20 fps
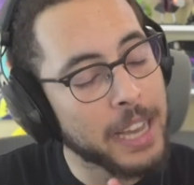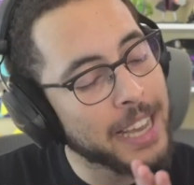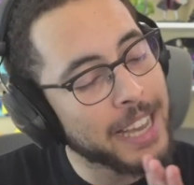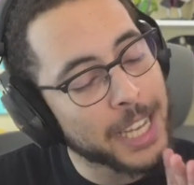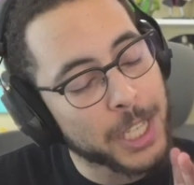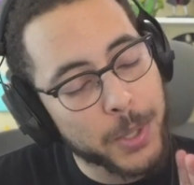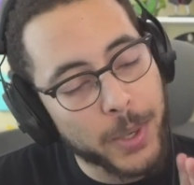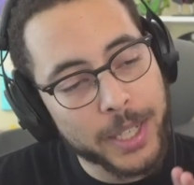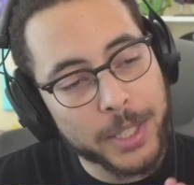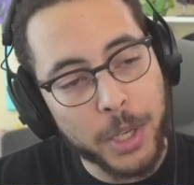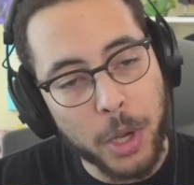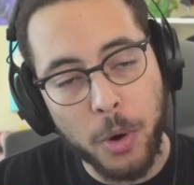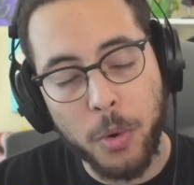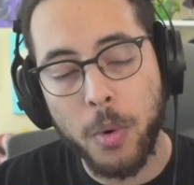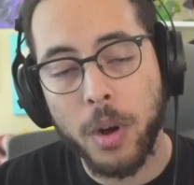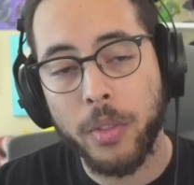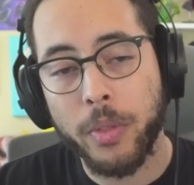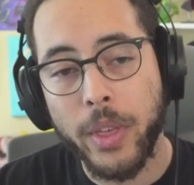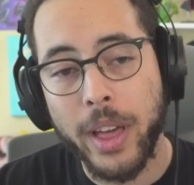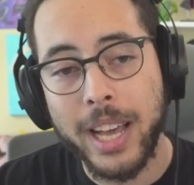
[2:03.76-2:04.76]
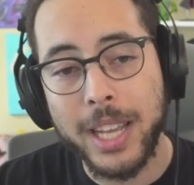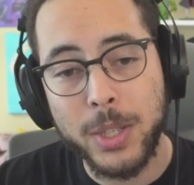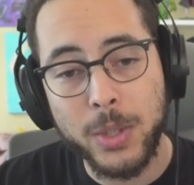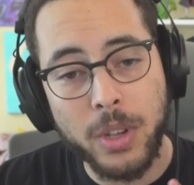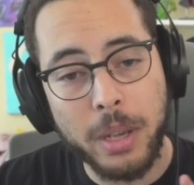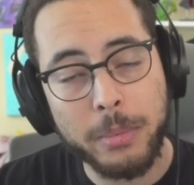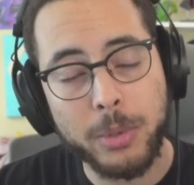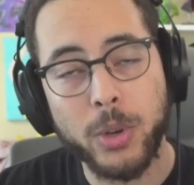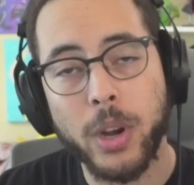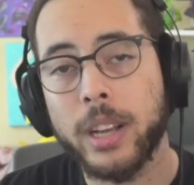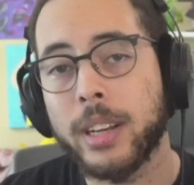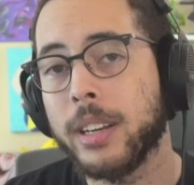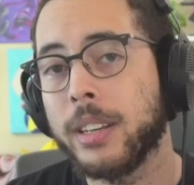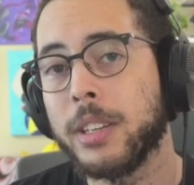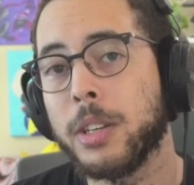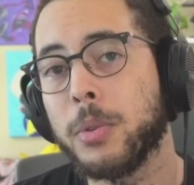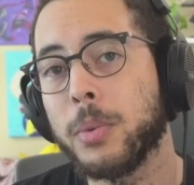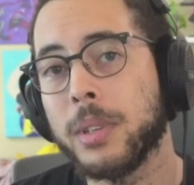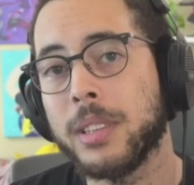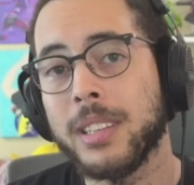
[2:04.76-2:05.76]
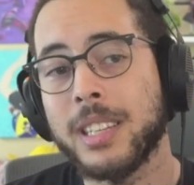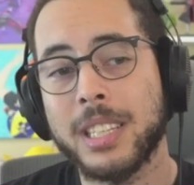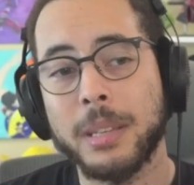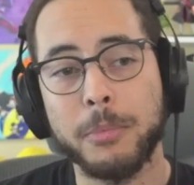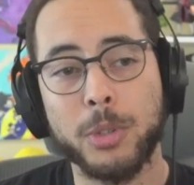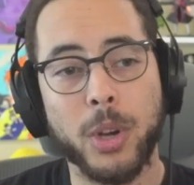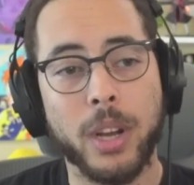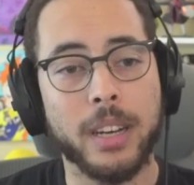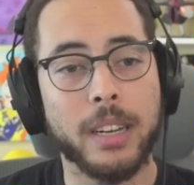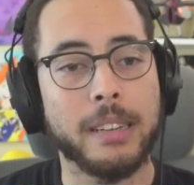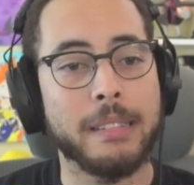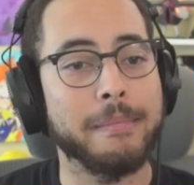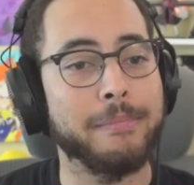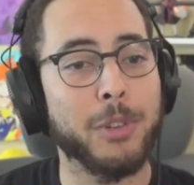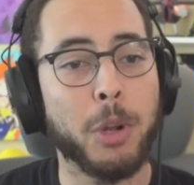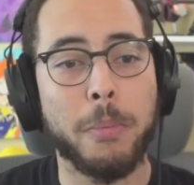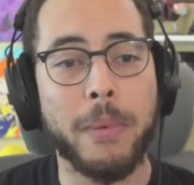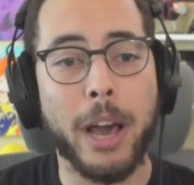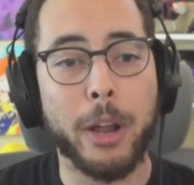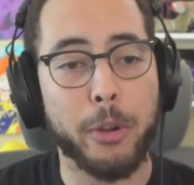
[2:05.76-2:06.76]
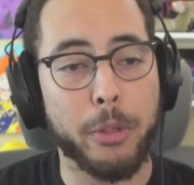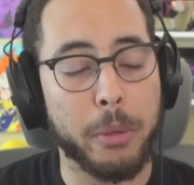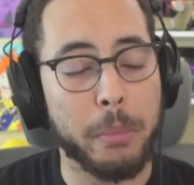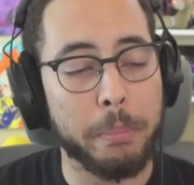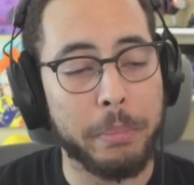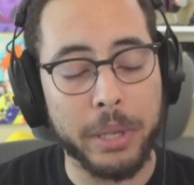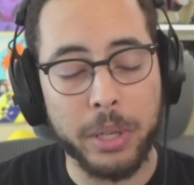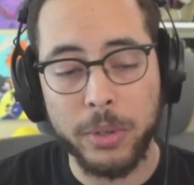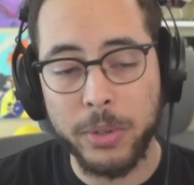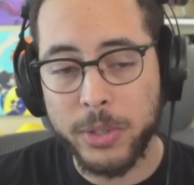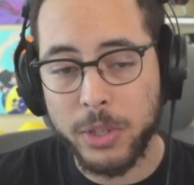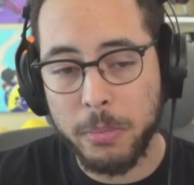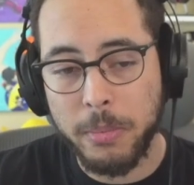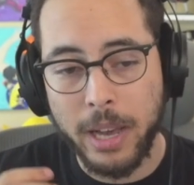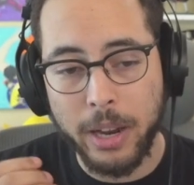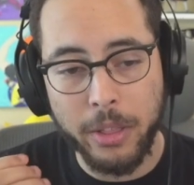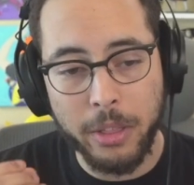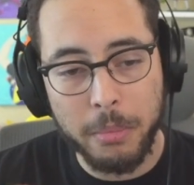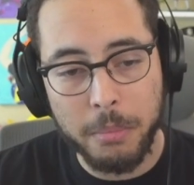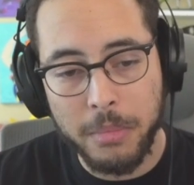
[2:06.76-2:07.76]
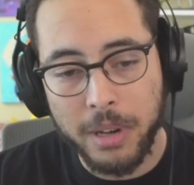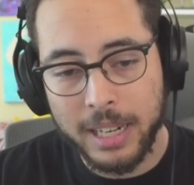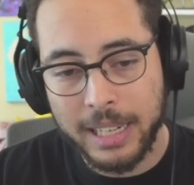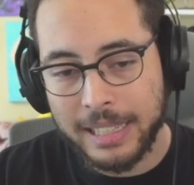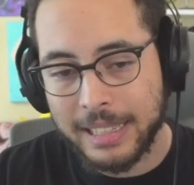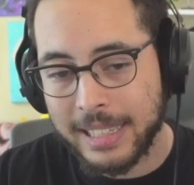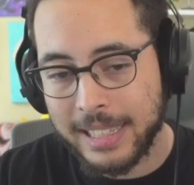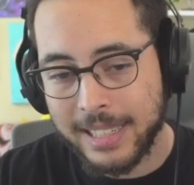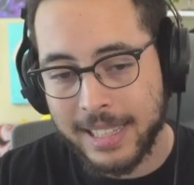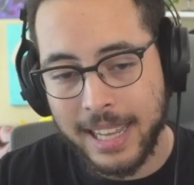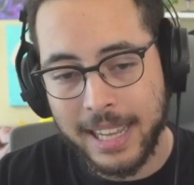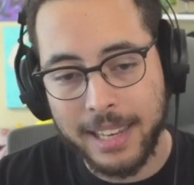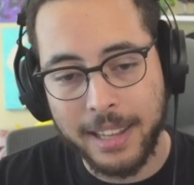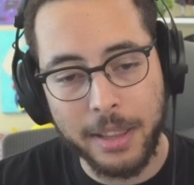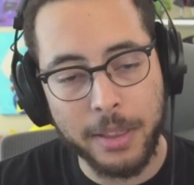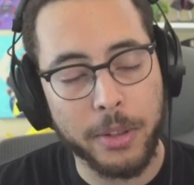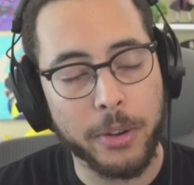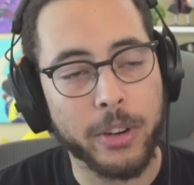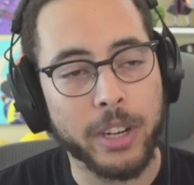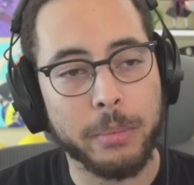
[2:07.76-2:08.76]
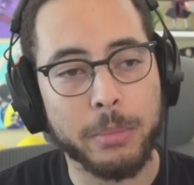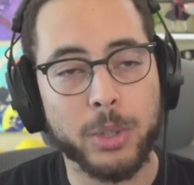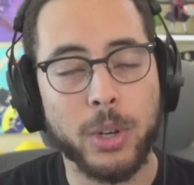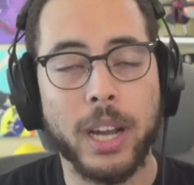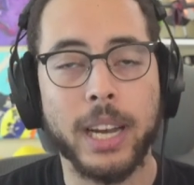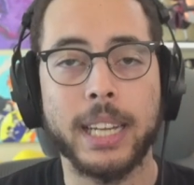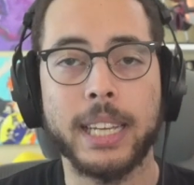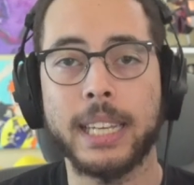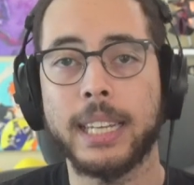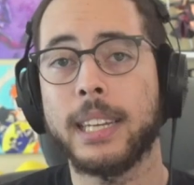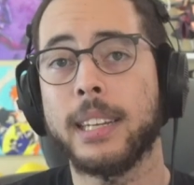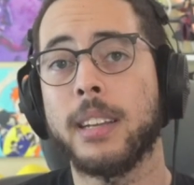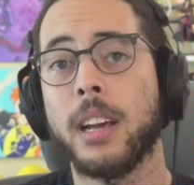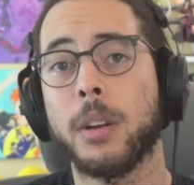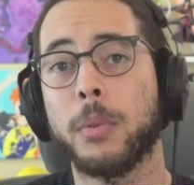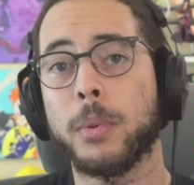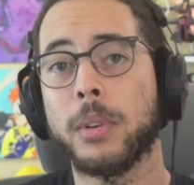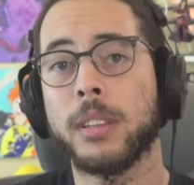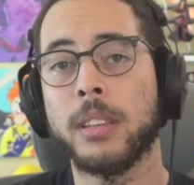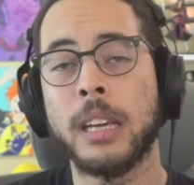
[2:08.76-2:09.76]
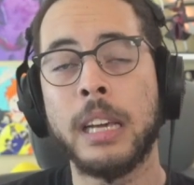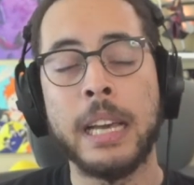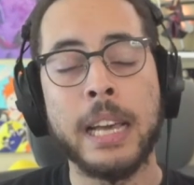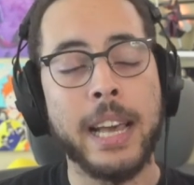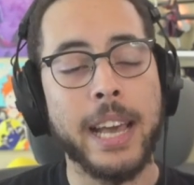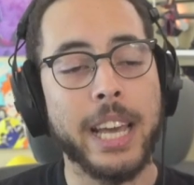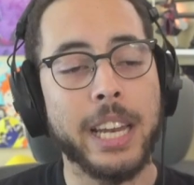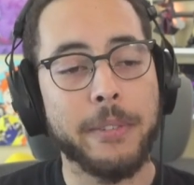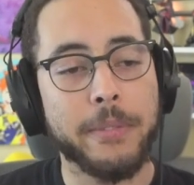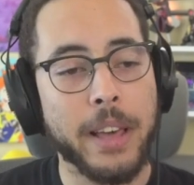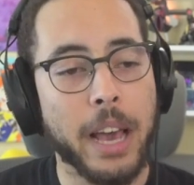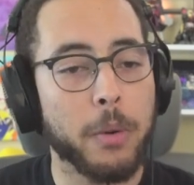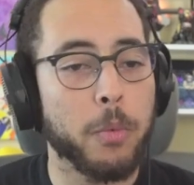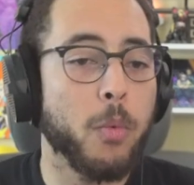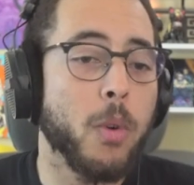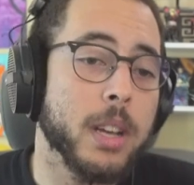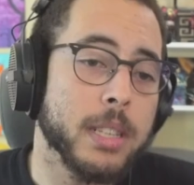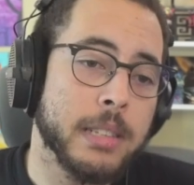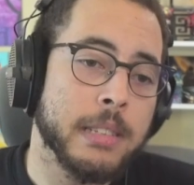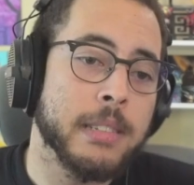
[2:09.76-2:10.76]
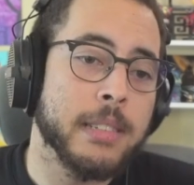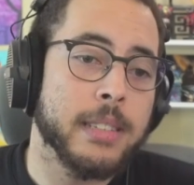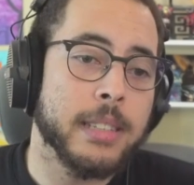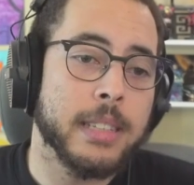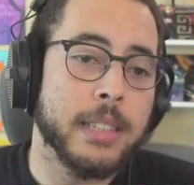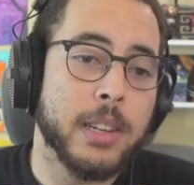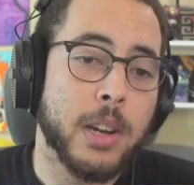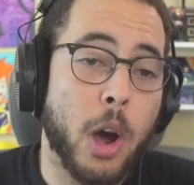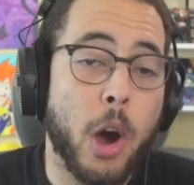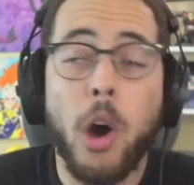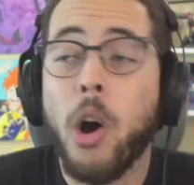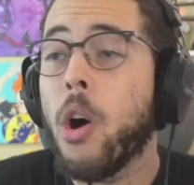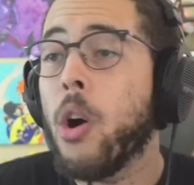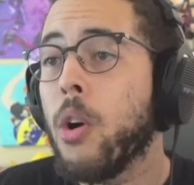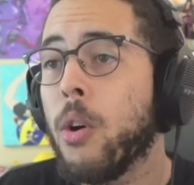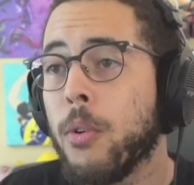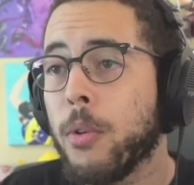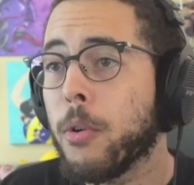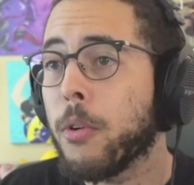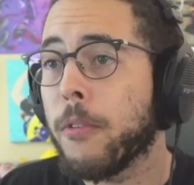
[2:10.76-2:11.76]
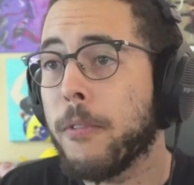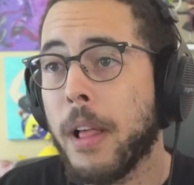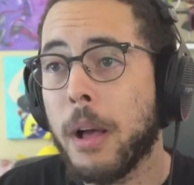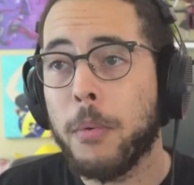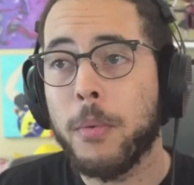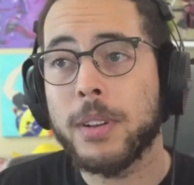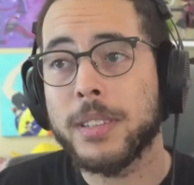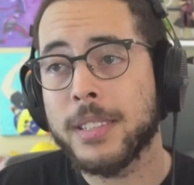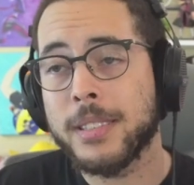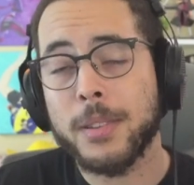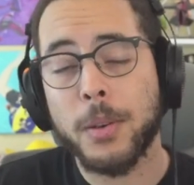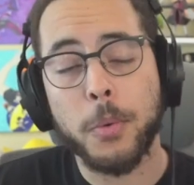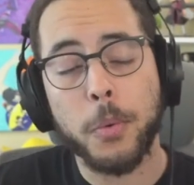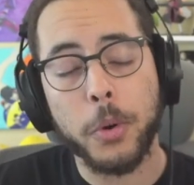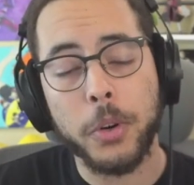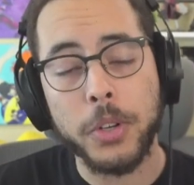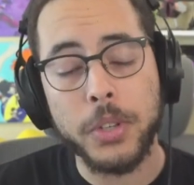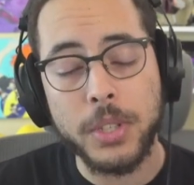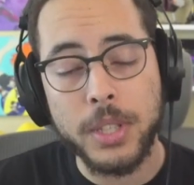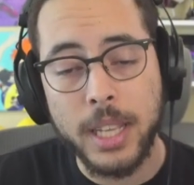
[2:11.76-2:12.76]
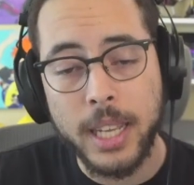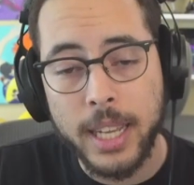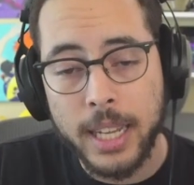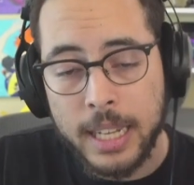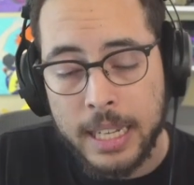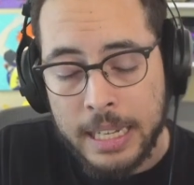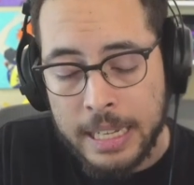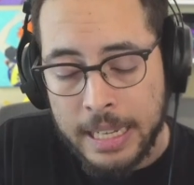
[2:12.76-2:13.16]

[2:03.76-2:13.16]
So I don't want that. So I'm trying to deal with this. I'm trying to, no matter the bills, no matter the money, this, that, and the third, I'm trying to get it done with. And if that wasn't all, or if that wasn't the worst thing,